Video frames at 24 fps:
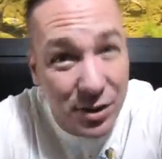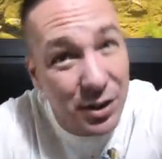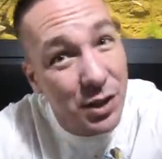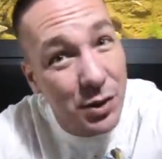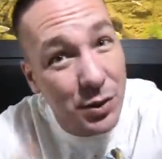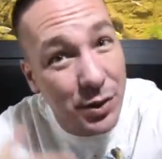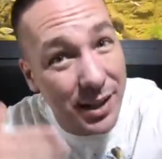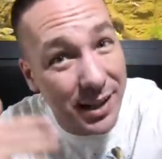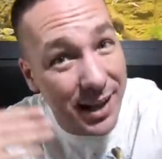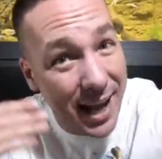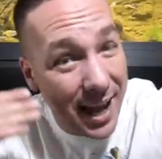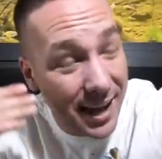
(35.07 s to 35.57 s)
so
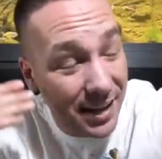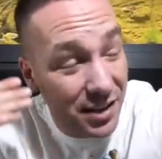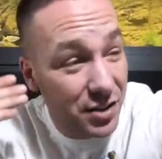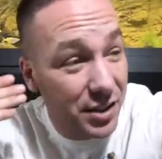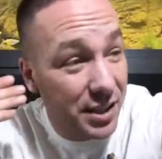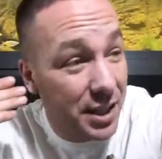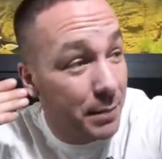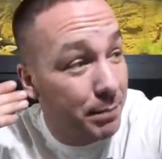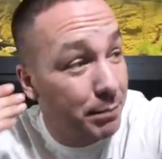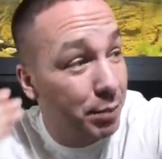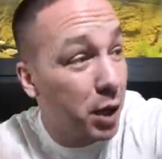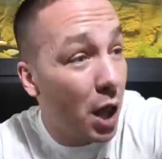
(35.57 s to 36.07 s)
you can
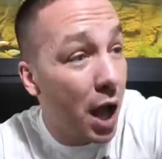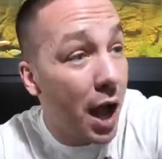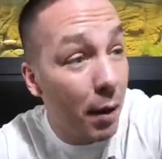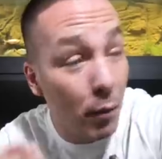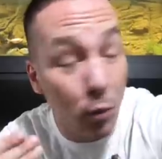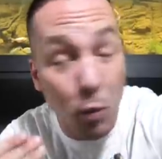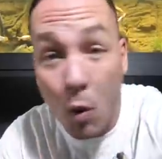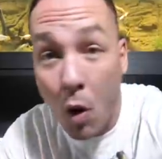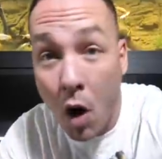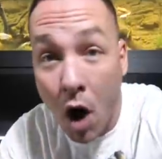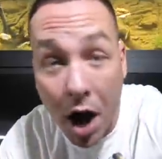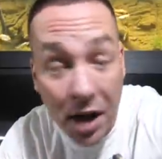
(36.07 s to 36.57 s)
actually apply
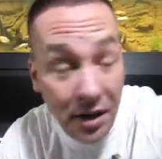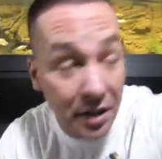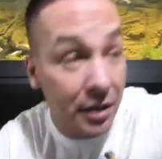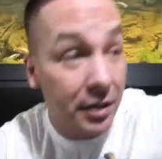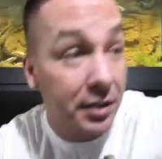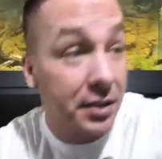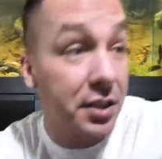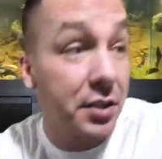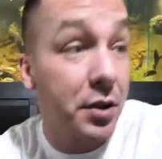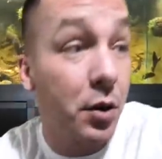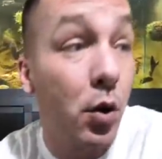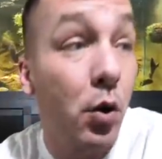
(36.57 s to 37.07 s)
water
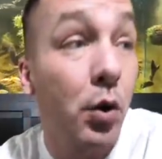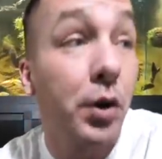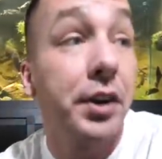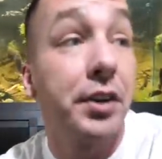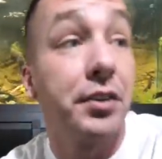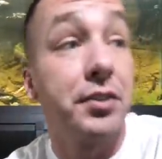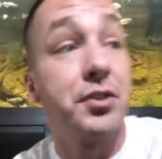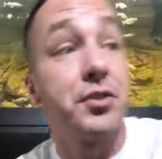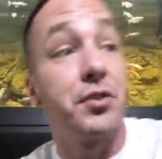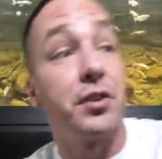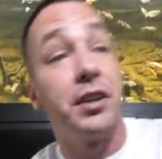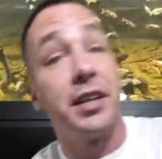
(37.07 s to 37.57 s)
to the hole
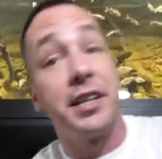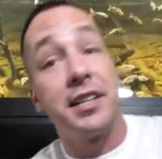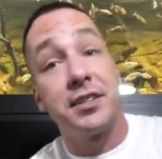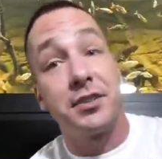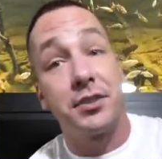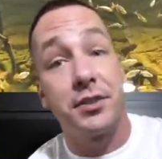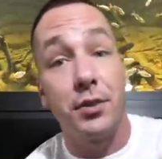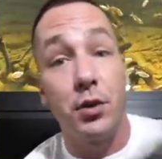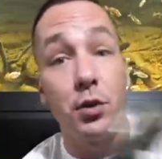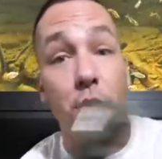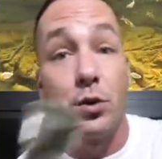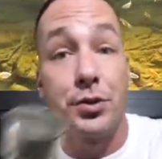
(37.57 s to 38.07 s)
you're drilling
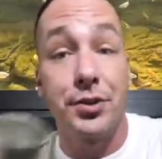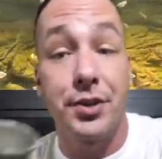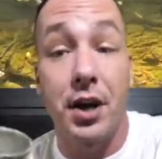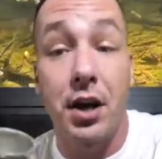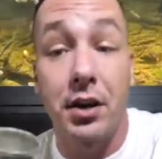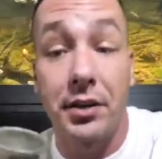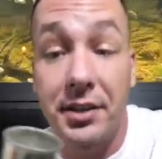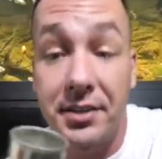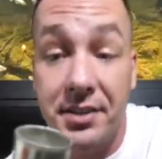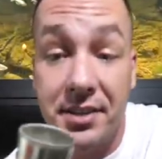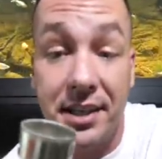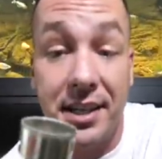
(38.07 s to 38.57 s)
so the hole
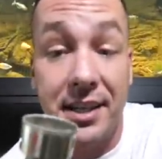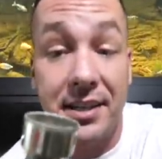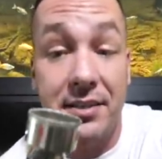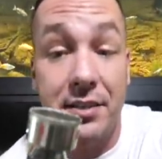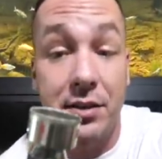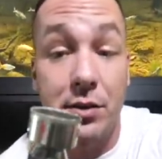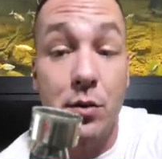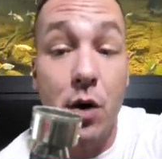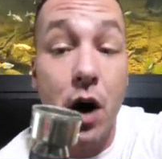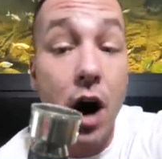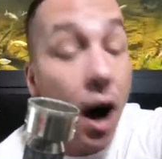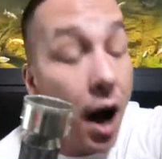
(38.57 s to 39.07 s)
saw doesn't get
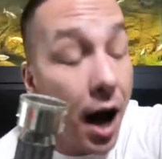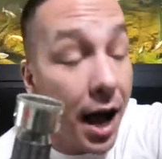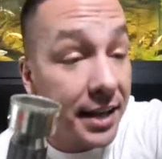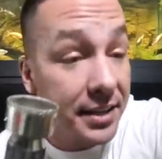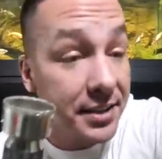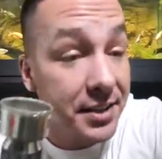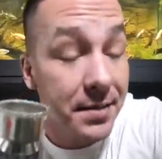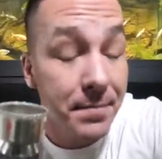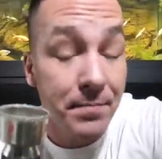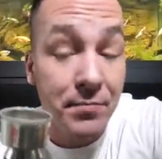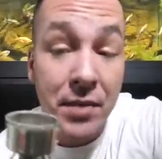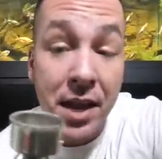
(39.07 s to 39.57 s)
too
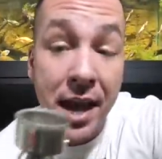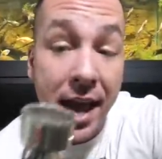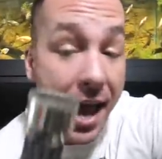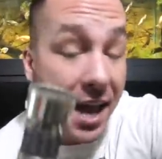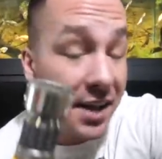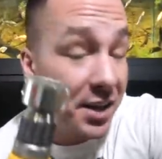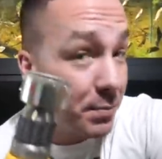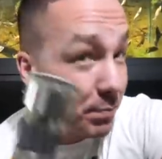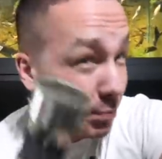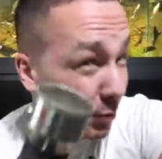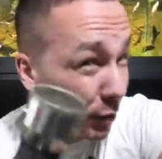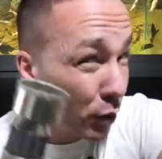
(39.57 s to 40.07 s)
hot
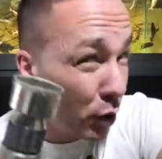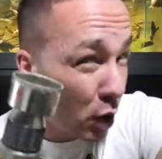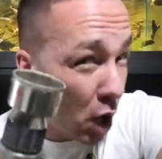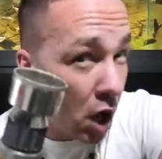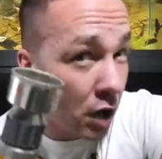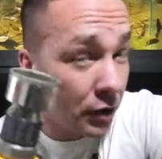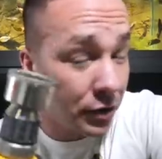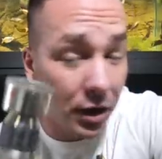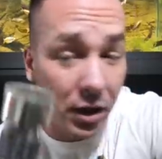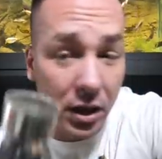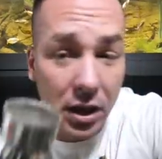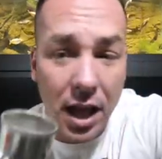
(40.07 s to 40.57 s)
and you
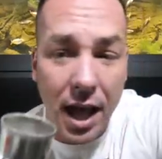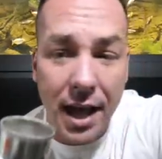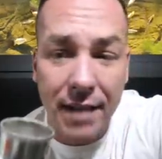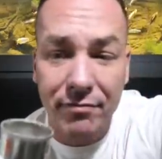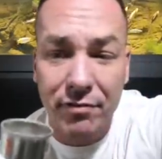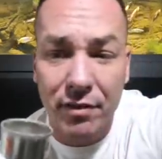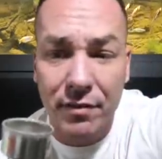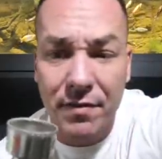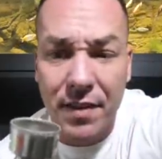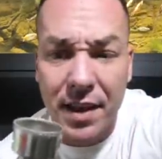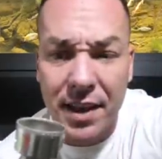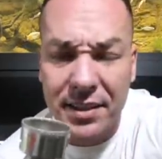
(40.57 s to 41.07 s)
prolong the
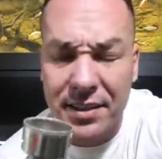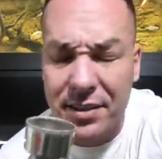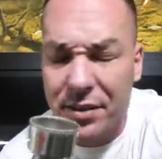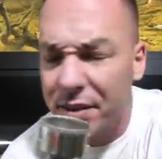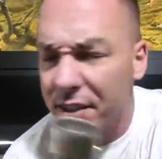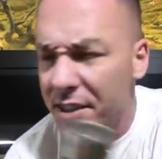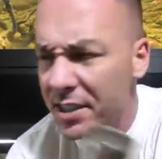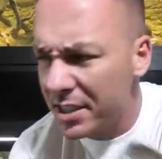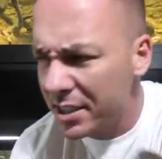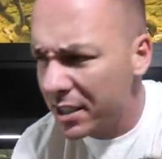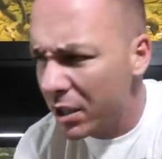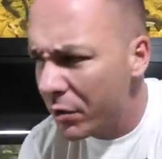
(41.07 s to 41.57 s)
life of this. So
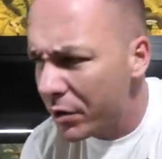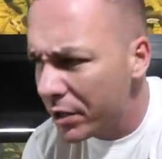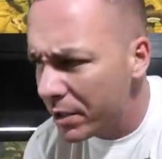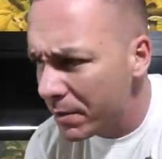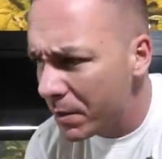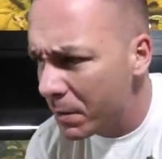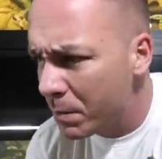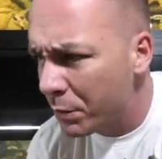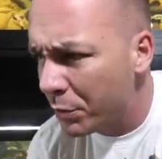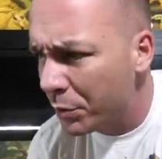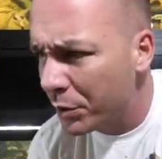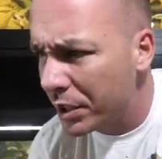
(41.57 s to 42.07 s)
this is going to
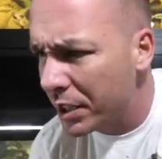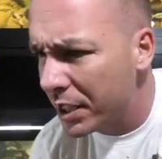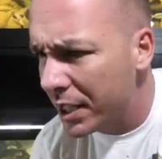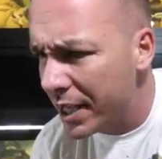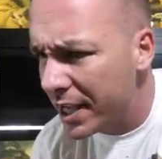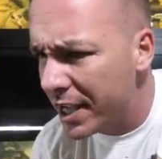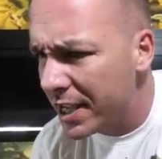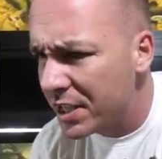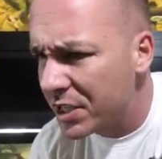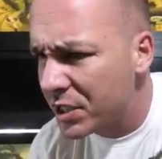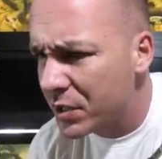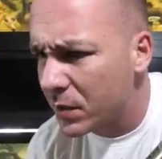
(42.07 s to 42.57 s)
be pretty
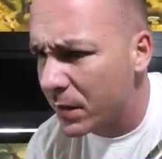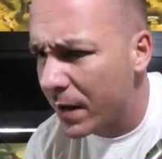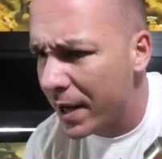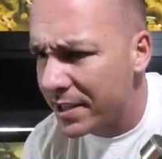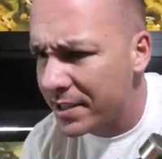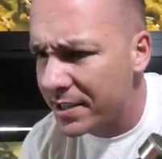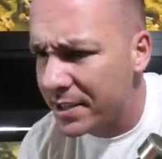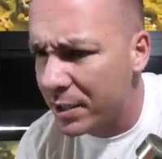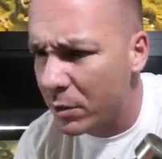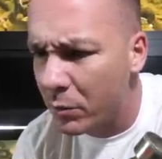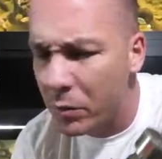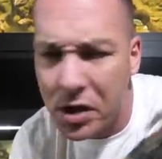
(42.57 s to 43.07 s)

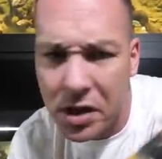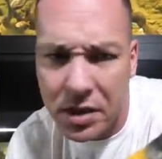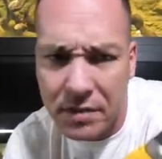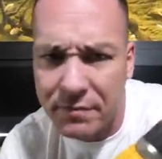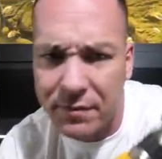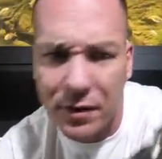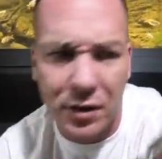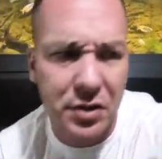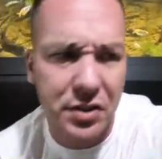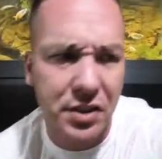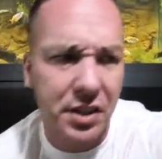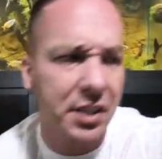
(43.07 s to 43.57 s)
interesting. One of the
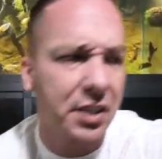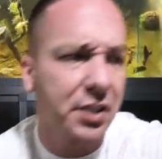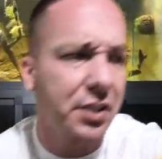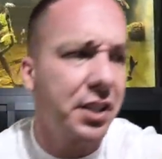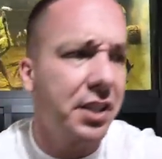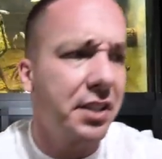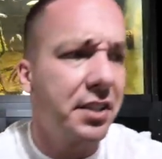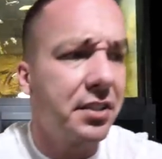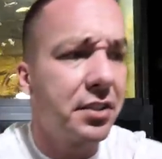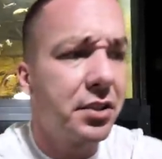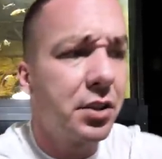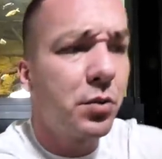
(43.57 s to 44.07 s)
first things you
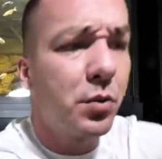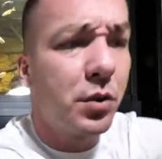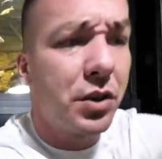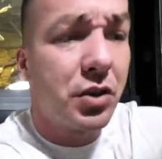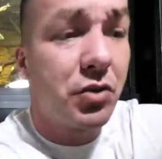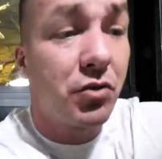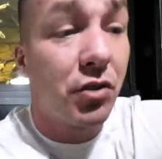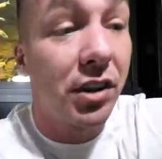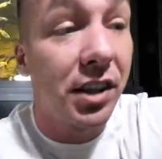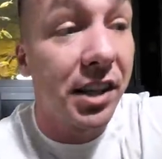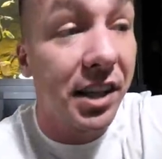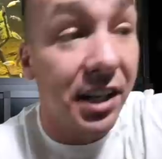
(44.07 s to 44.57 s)
need to do when
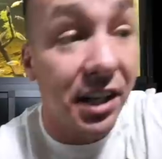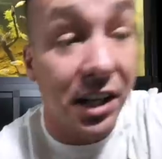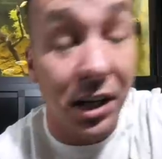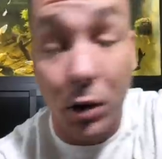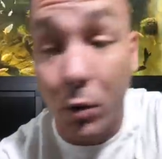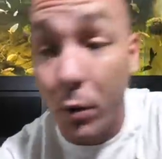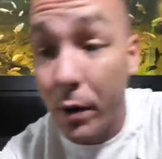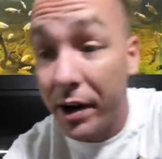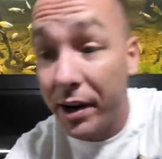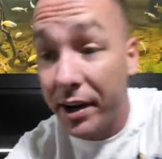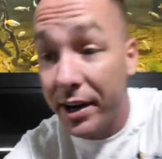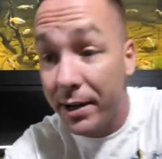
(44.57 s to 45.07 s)
drilling an
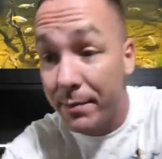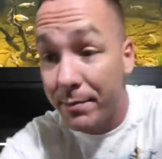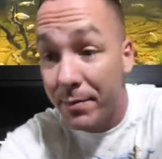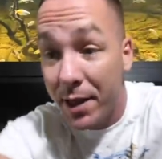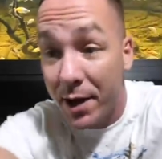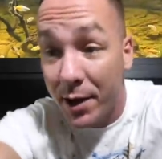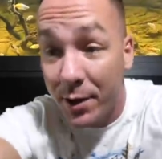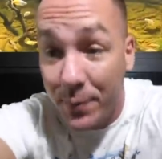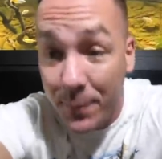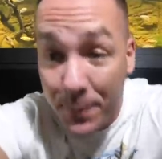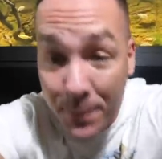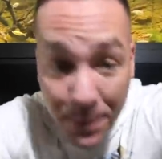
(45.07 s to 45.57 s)
aquarium
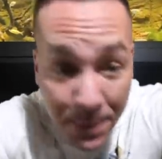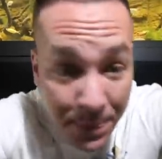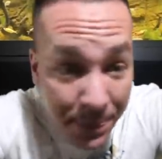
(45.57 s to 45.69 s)
though,